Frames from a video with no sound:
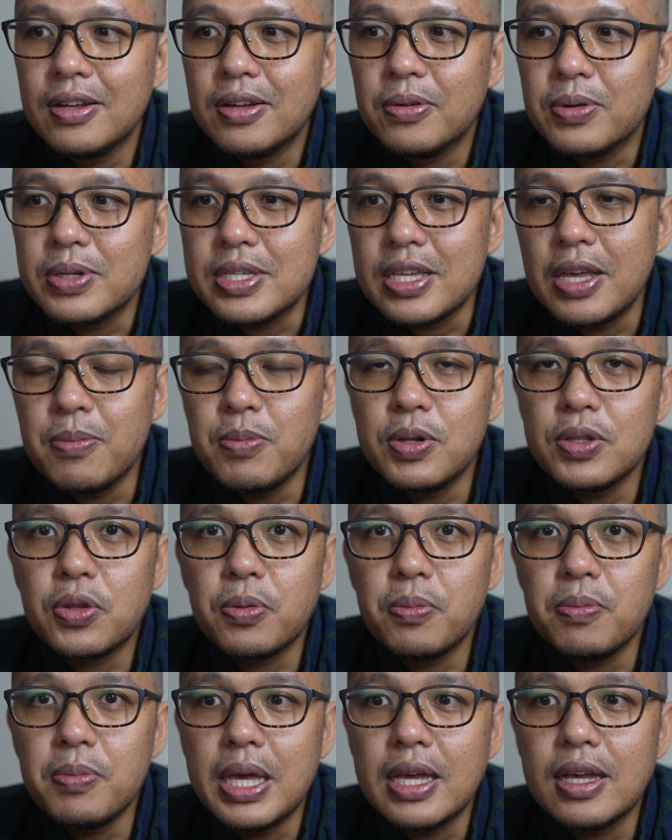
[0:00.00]
was able to
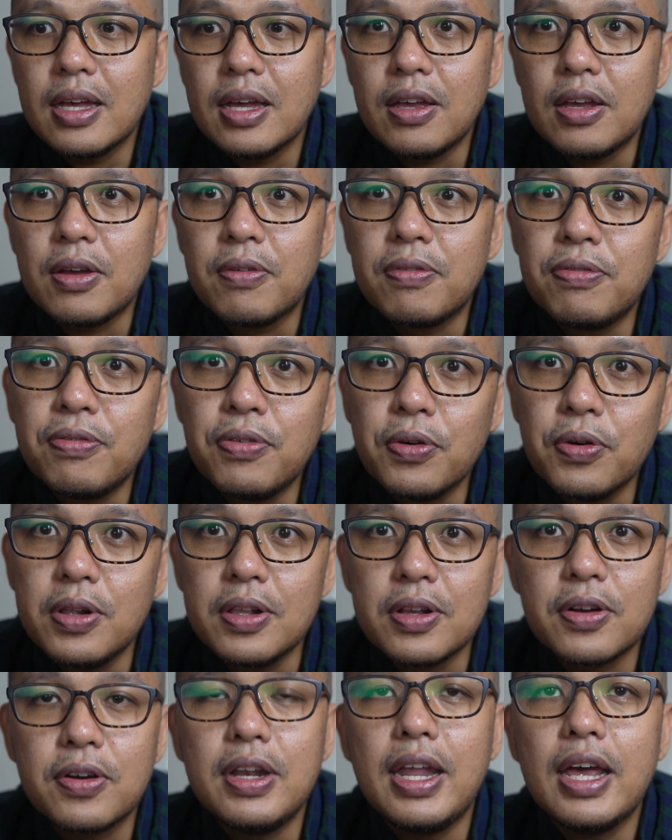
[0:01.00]
make a
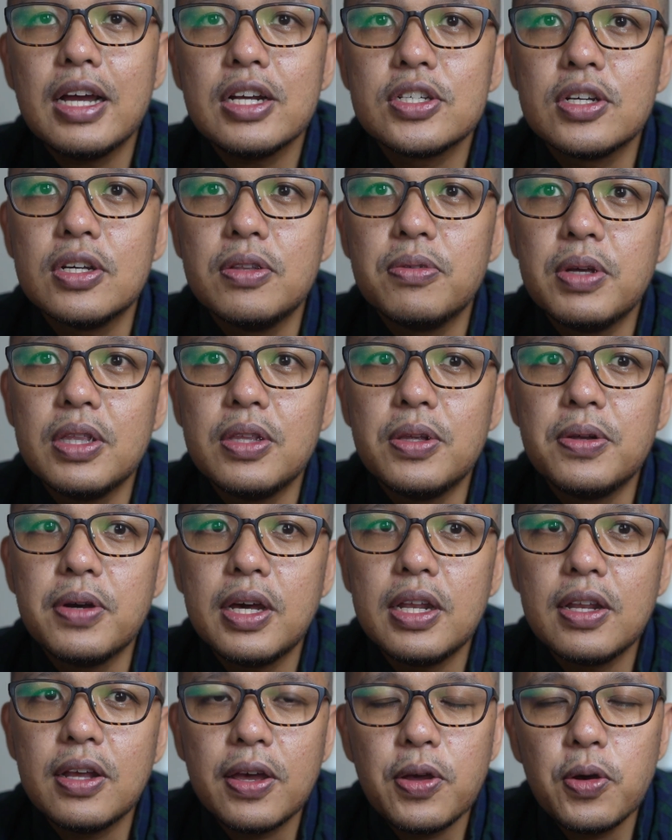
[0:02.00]
full connection with you,
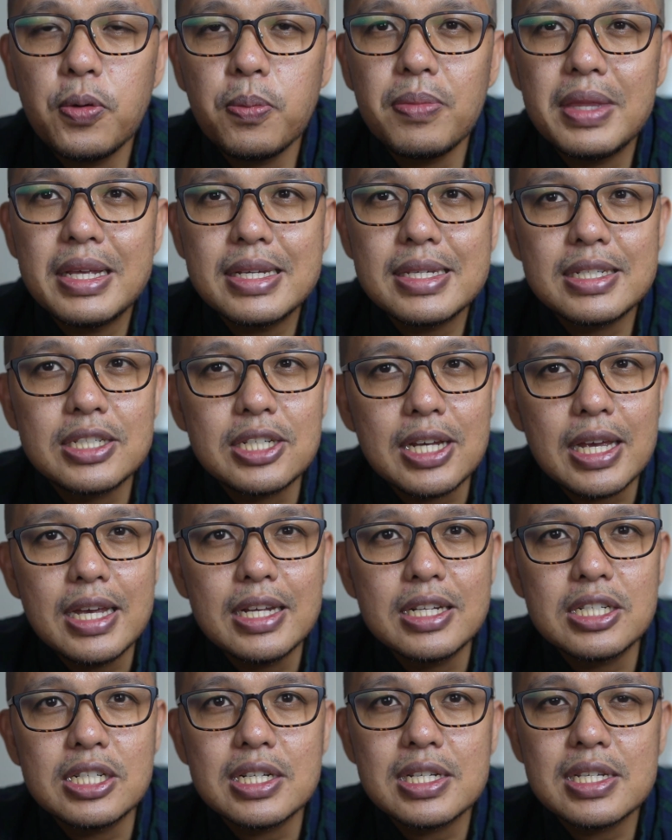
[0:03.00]
and I hope this
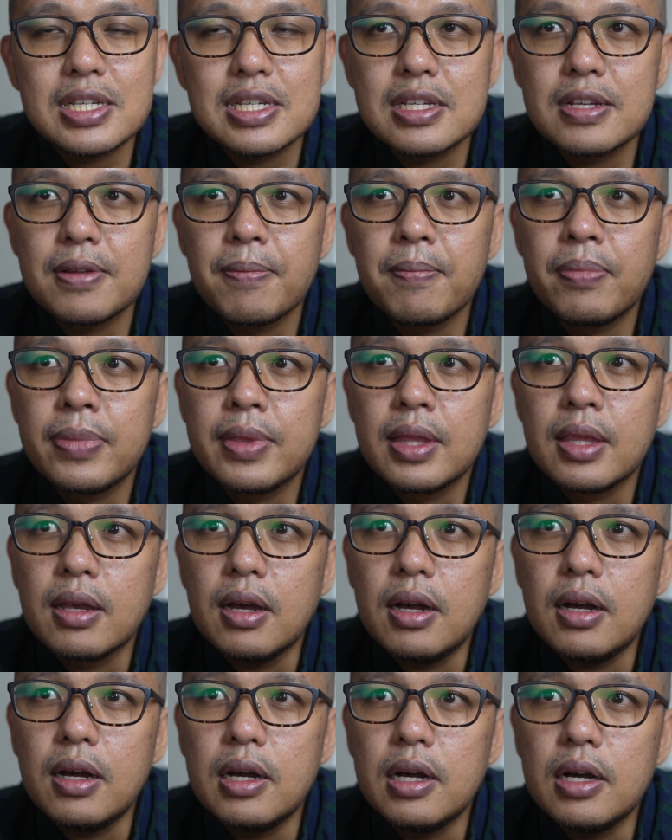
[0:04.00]
changes
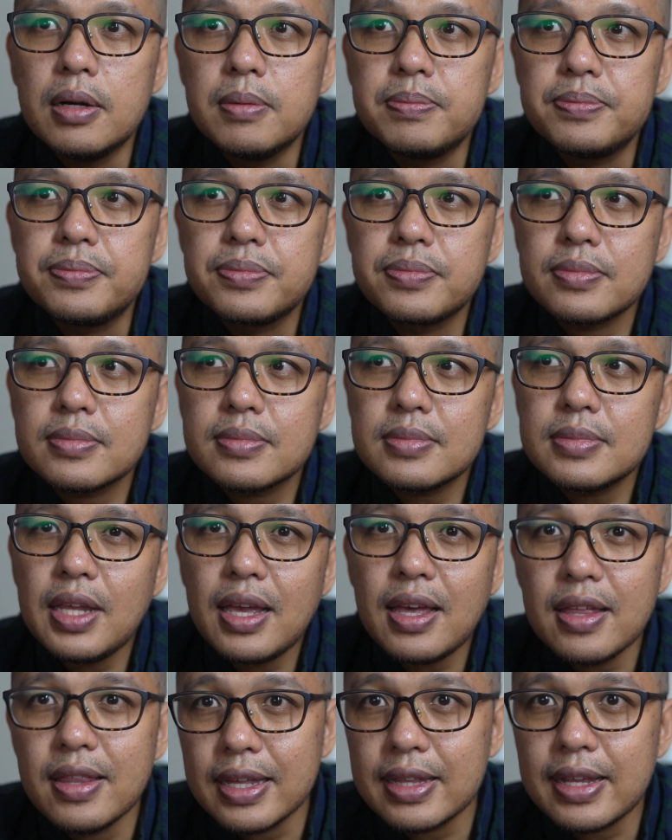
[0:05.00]

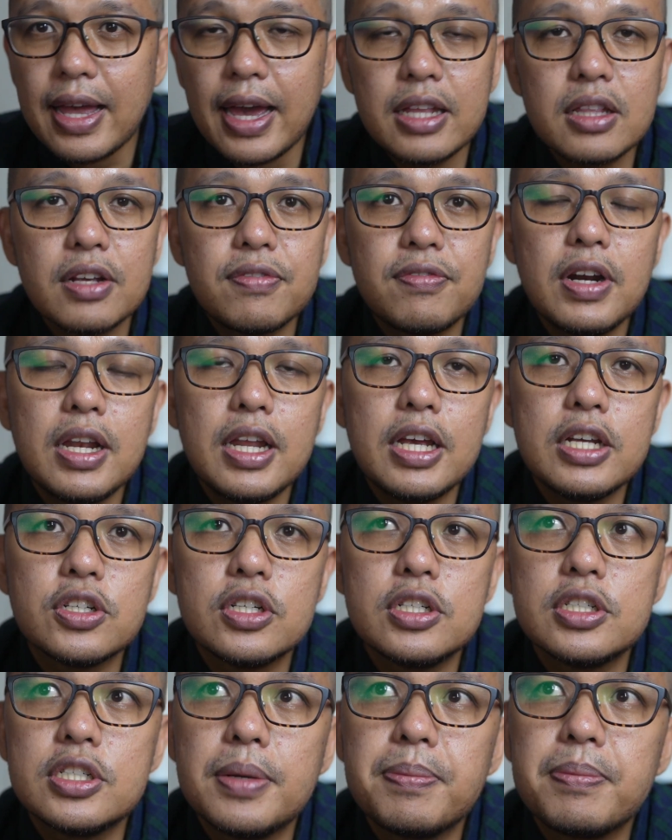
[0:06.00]
that kind of
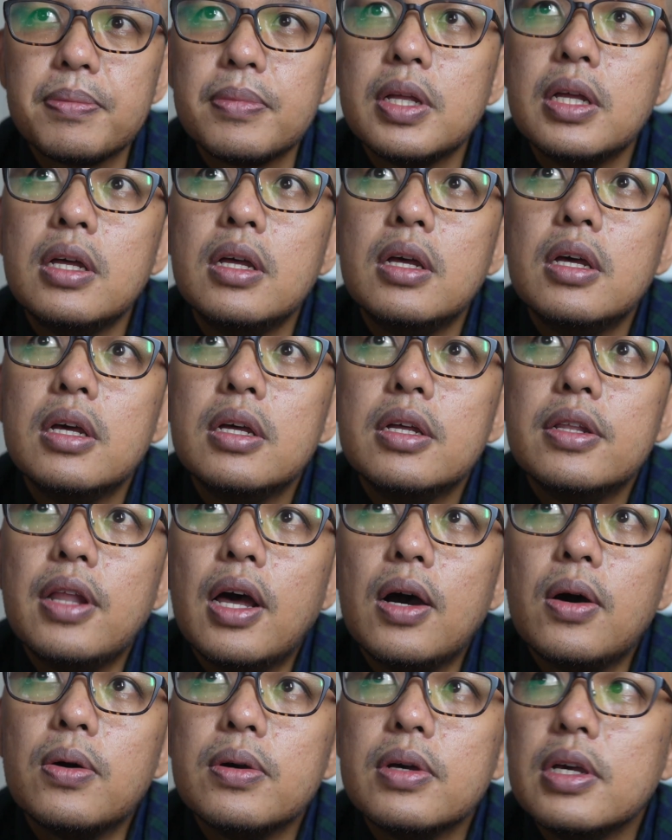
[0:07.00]
relationship.
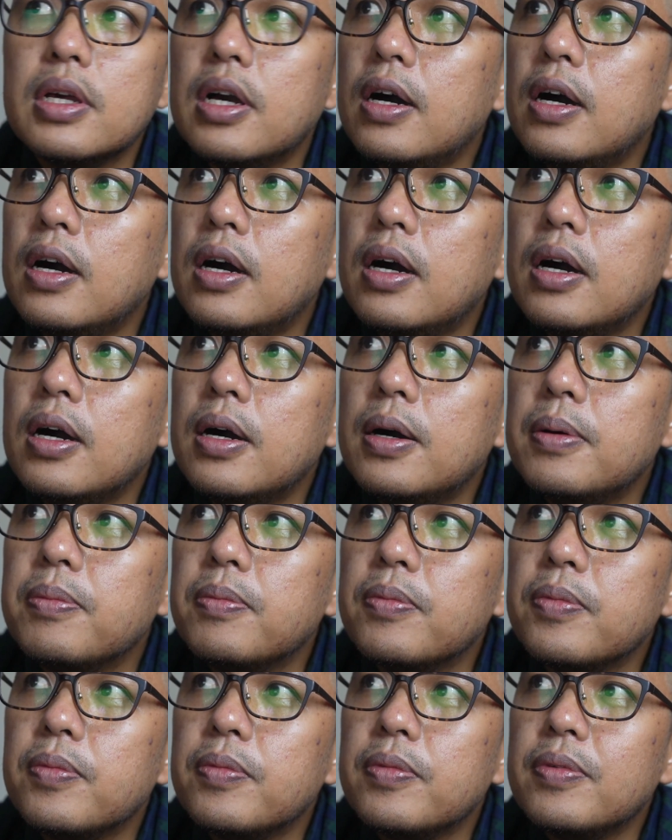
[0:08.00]
Now,
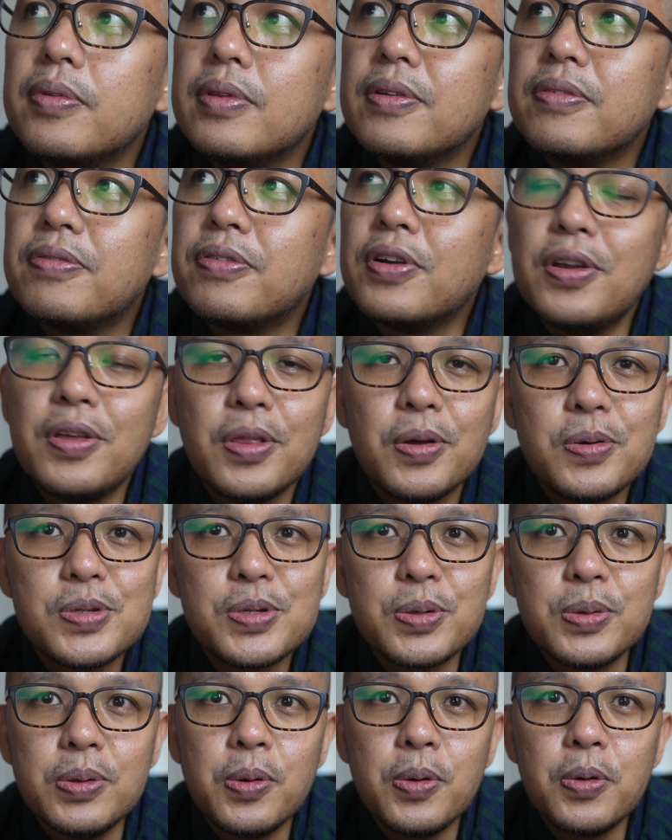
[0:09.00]
for those
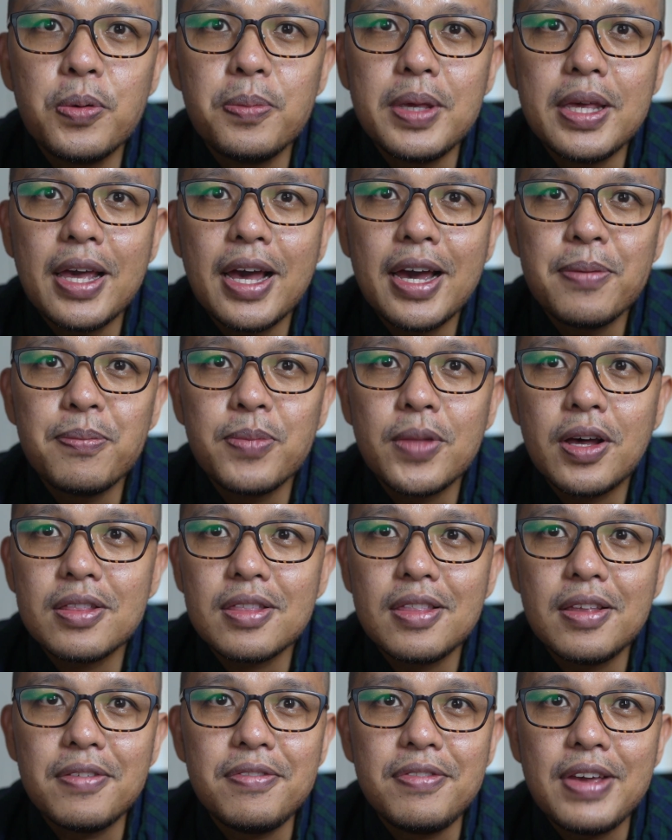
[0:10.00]
who know me, I'm
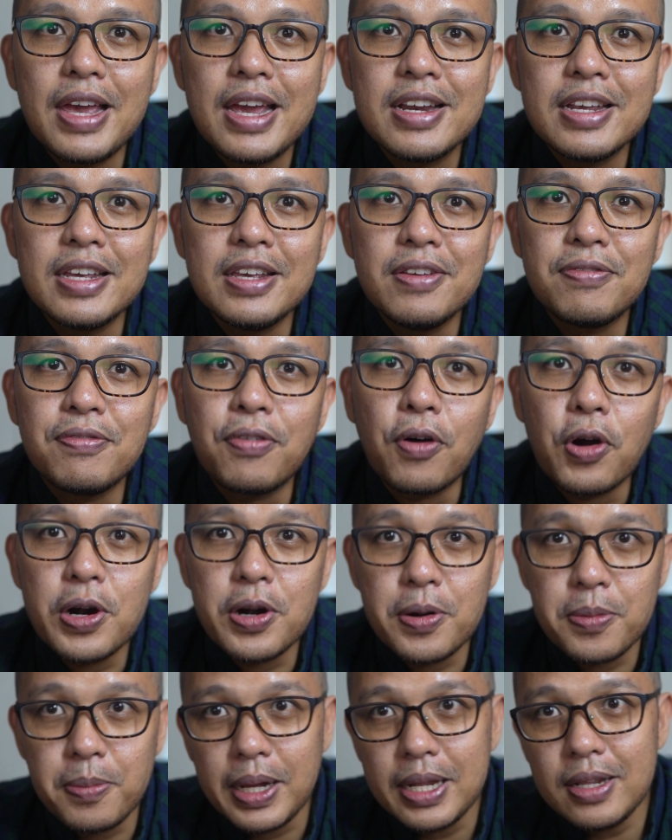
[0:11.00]
not the very
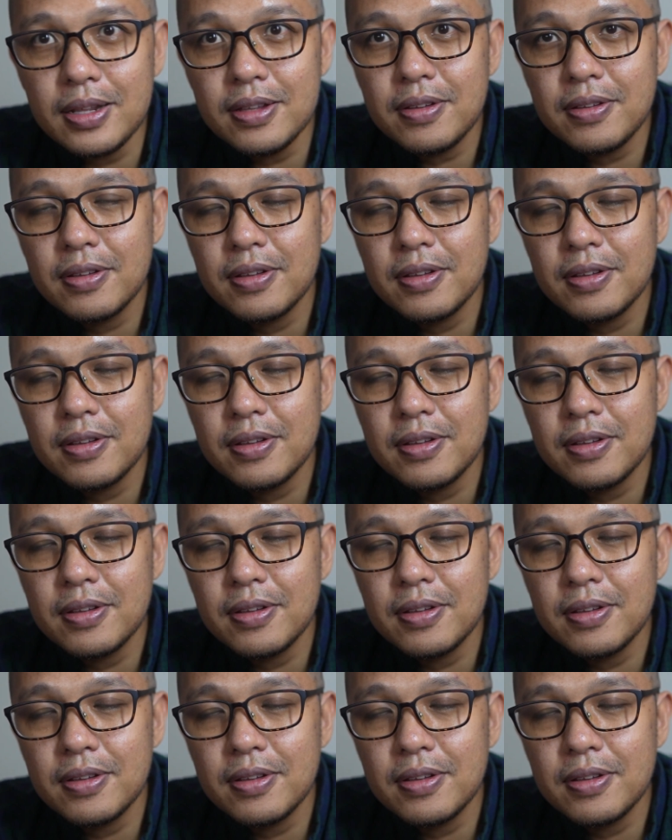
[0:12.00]
formal